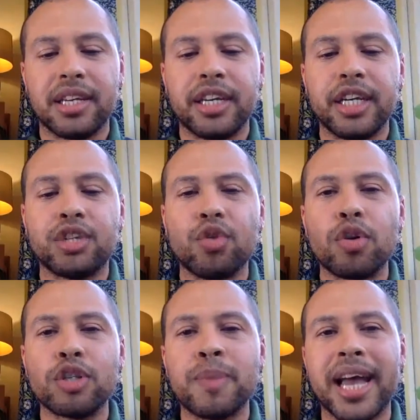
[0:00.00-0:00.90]
He
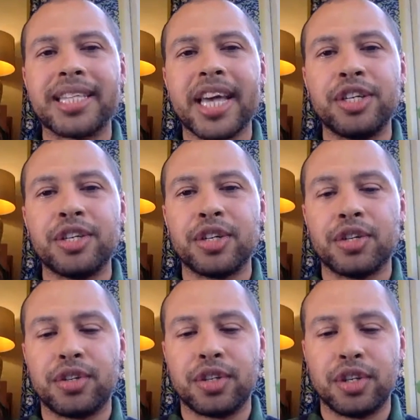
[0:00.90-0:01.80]
draws my attention
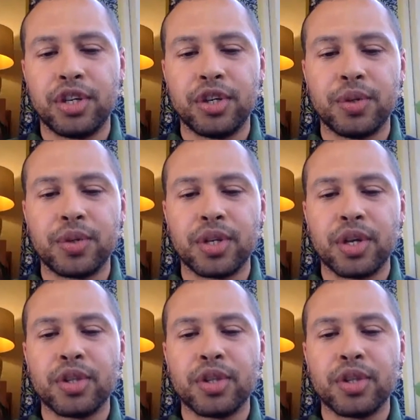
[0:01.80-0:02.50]
to the news.